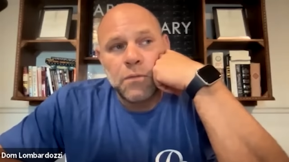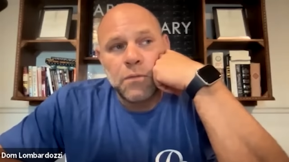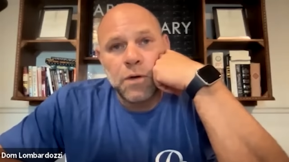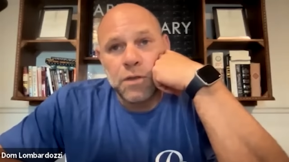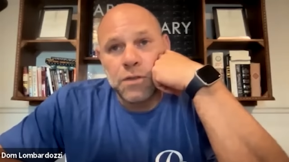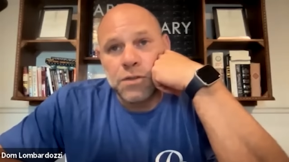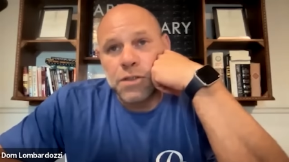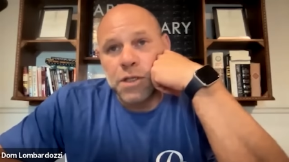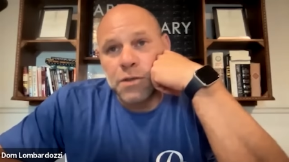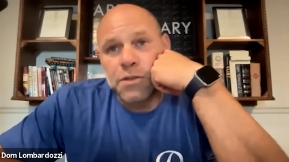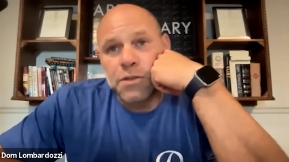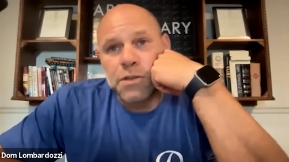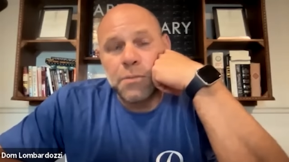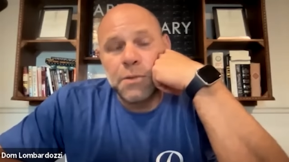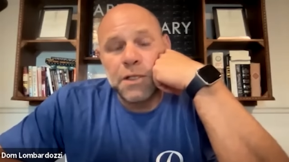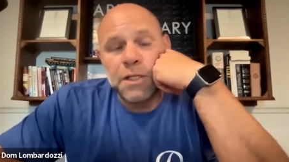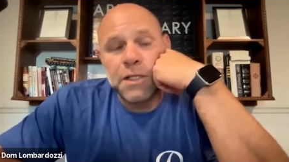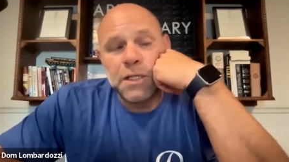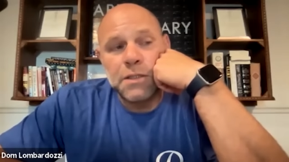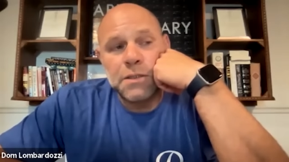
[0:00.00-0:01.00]
Well, so
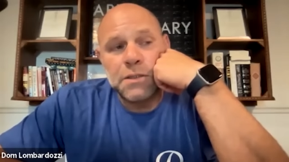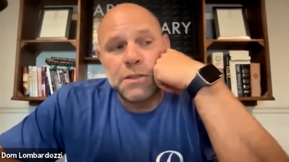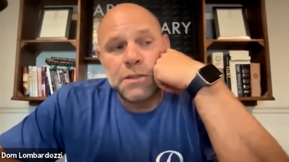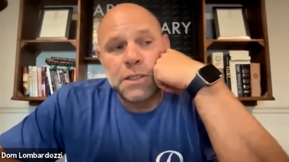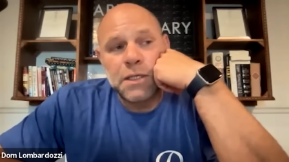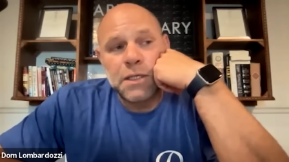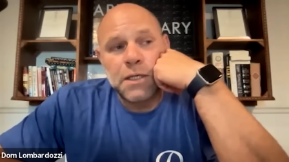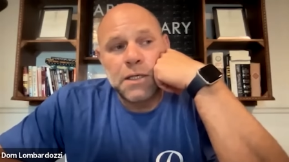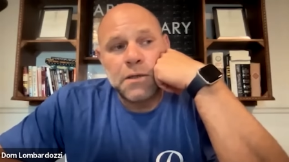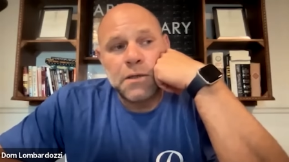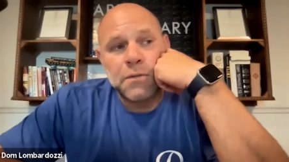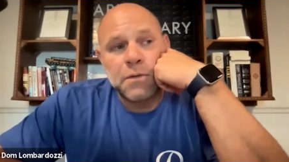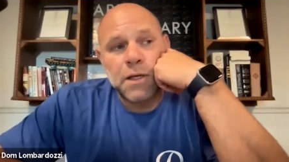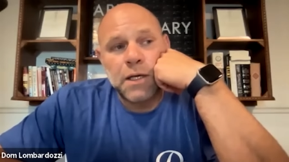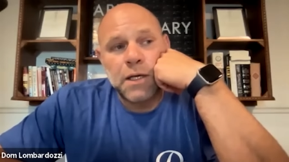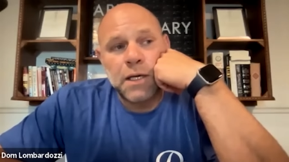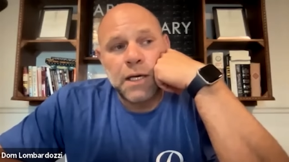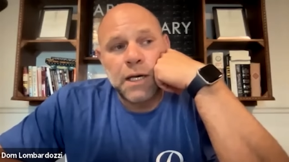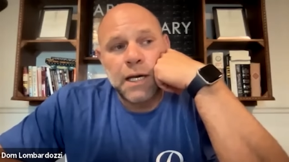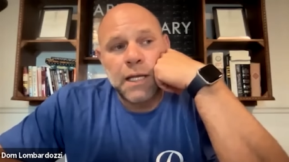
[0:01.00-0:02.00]
some of these, uh,
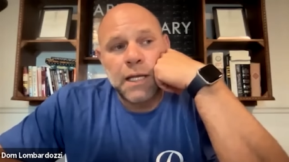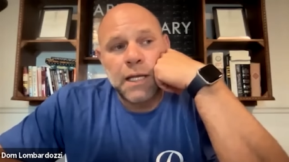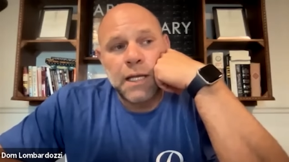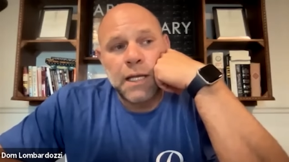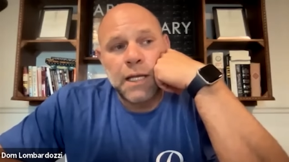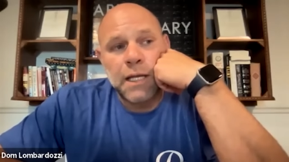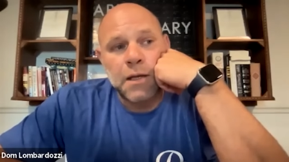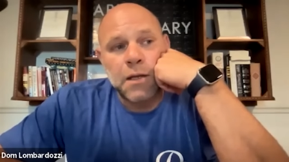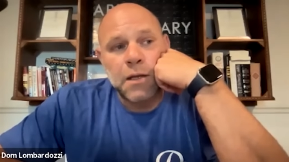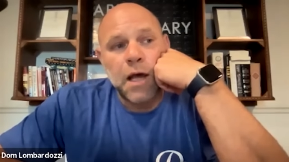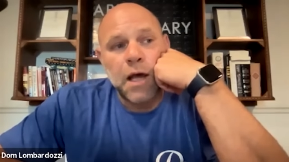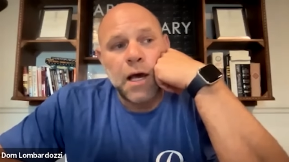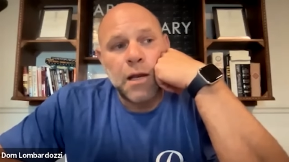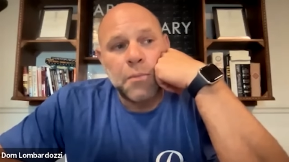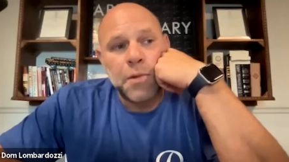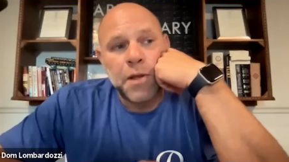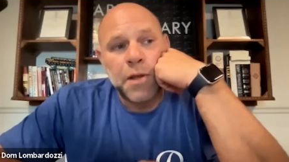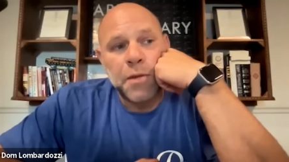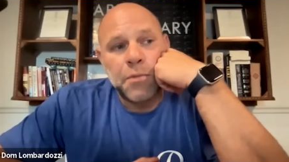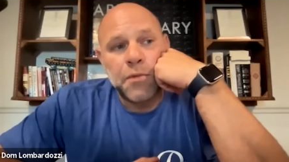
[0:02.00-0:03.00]
uh, I think a lot
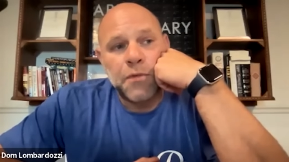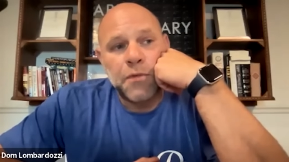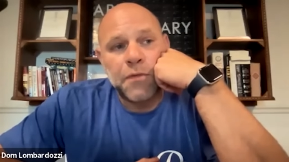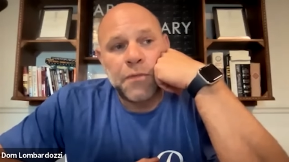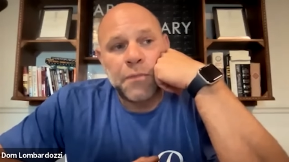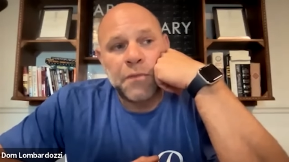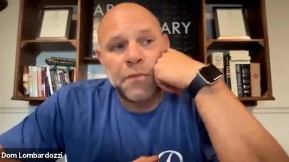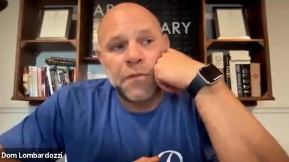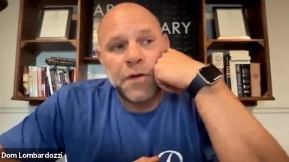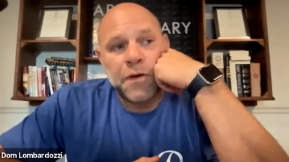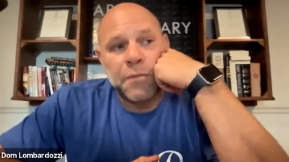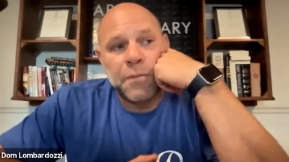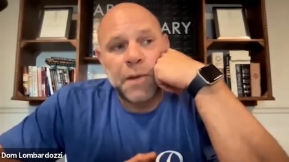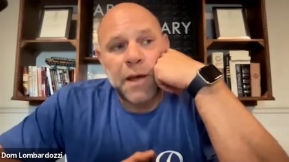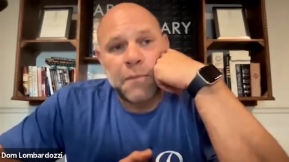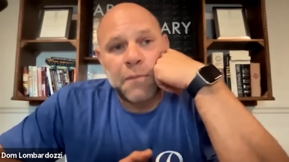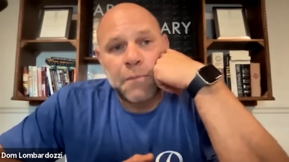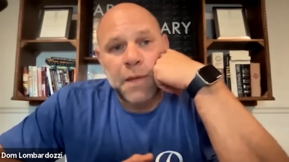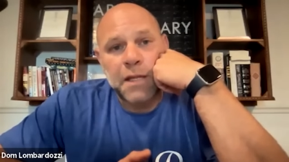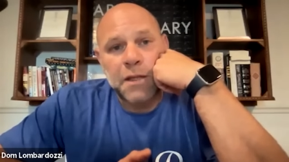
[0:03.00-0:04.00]
of people from film
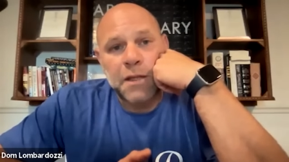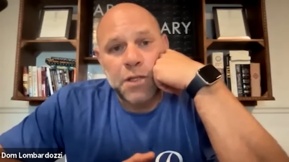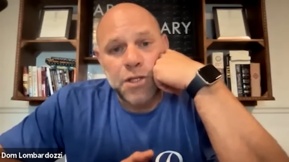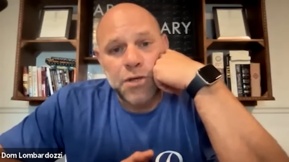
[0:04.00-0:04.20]
have made the